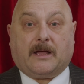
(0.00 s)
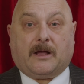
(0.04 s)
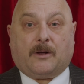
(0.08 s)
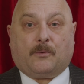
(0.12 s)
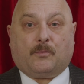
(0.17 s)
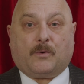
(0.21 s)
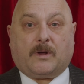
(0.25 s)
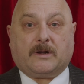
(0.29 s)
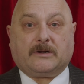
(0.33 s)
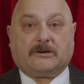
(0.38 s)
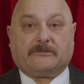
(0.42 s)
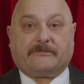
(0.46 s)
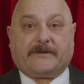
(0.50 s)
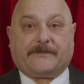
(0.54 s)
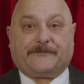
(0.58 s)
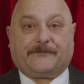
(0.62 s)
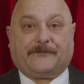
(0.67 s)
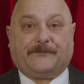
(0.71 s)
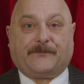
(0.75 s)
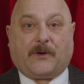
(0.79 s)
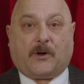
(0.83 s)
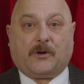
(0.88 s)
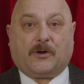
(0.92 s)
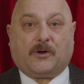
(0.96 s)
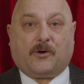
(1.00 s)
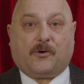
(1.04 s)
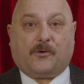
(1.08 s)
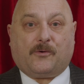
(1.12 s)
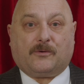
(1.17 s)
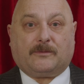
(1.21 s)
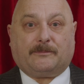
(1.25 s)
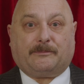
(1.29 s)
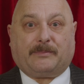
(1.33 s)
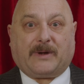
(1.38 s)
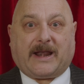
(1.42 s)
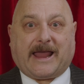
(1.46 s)
Wonder if
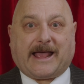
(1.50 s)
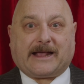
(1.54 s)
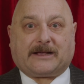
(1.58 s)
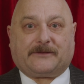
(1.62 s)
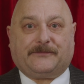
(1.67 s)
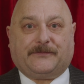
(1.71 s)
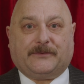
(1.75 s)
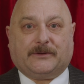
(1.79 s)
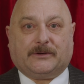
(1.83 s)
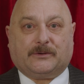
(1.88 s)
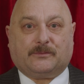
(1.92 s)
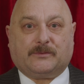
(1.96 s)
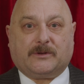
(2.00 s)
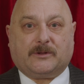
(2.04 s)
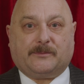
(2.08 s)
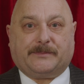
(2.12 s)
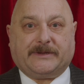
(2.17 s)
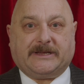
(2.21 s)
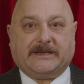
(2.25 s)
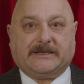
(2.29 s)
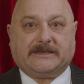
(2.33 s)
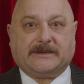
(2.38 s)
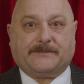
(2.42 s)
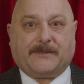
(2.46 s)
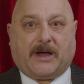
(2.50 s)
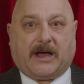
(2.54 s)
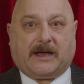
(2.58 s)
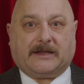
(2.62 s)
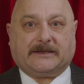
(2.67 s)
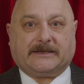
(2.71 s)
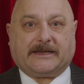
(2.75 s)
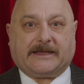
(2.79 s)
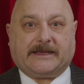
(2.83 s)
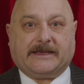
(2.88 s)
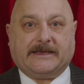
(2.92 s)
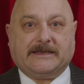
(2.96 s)
Foghorn Blackford will be
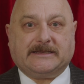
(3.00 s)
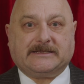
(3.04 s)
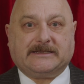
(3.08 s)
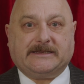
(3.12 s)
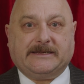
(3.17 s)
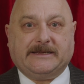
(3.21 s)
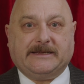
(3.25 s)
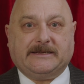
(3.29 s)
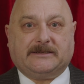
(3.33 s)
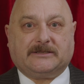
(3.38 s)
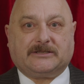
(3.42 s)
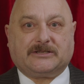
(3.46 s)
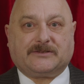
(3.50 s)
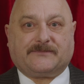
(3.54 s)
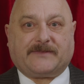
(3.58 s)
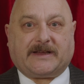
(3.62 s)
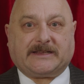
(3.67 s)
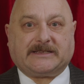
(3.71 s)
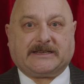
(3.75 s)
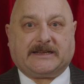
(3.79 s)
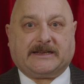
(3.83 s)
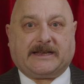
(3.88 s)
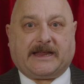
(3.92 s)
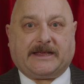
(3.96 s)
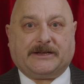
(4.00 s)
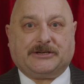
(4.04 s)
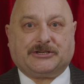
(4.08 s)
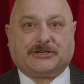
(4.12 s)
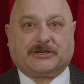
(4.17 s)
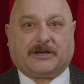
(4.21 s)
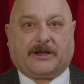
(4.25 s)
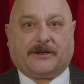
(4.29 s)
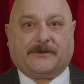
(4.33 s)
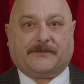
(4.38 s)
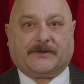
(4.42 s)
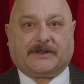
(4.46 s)
demanding his leader's
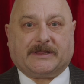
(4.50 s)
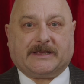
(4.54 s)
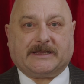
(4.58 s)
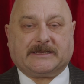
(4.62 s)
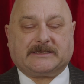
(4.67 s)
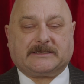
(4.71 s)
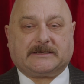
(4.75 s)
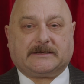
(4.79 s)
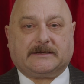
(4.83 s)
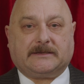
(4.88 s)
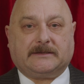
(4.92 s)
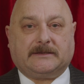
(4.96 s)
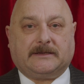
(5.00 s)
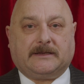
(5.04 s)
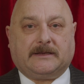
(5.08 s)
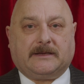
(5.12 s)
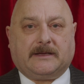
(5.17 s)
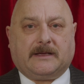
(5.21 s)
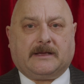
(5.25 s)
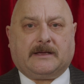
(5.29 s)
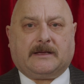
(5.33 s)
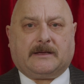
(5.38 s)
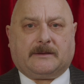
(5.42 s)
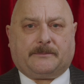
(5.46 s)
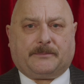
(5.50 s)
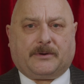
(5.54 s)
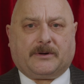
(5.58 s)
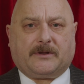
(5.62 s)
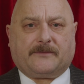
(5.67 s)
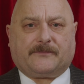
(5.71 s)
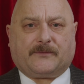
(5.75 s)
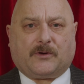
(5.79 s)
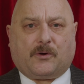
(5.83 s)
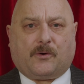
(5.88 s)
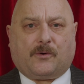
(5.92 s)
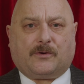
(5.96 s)
resignation over this. But
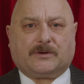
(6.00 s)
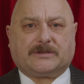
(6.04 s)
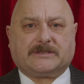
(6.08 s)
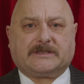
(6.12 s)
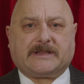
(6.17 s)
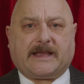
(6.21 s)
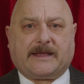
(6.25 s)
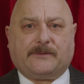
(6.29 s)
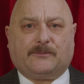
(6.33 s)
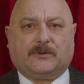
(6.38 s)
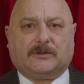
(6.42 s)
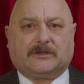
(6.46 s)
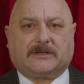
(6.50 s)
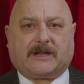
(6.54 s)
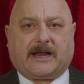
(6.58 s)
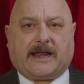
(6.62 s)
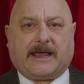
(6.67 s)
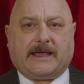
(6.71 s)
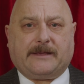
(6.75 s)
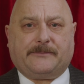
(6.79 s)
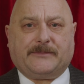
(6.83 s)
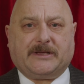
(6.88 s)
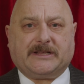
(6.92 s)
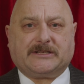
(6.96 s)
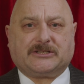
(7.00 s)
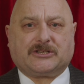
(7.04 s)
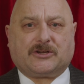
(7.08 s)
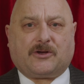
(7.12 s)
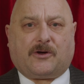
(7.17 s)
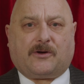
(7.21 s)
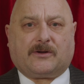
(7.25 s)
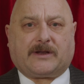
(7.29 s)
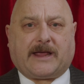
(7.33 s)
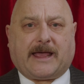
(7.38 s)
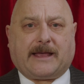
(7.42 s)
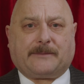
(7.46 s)
of course they will claim it's
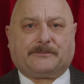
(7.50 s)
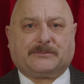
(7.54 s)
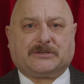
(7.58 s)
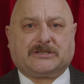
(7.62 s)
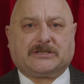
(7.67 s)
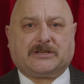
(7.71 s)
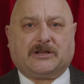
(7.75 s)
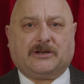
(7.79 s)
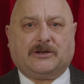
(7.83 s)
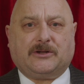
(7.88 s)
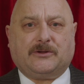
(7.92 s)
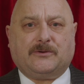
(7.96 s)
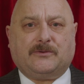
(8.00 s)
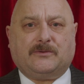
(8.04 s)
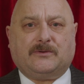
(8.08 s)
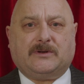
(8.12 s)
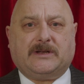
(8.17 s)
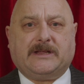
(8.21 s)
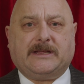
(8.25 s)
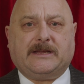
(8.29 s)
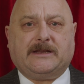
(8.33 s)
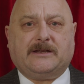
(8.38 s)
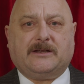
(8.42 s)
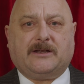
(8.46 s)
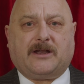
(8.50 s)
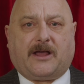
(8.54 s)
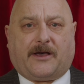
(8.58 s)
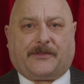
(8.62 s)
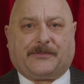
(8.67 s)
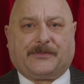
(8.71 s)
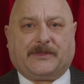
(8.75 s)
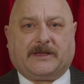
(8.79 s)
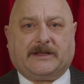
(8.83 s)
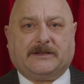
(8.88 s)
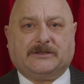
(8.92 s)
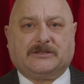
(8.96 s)
got absolutely
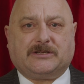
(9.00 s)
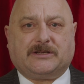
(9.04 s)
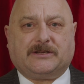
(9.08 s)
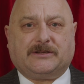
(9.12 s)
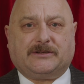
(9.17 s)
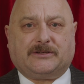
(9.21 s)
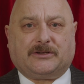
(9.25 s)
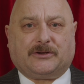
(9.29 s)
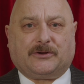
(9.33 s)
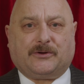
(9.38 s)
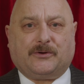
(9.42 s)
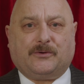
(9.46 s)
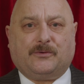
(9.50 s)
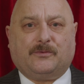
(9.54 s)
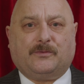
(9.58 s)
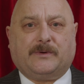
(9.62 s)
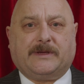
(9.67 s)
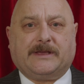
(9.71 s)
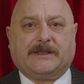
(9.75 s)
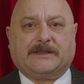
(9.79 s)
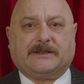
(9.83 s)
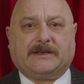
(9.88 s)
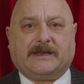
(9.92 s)
nothing to do with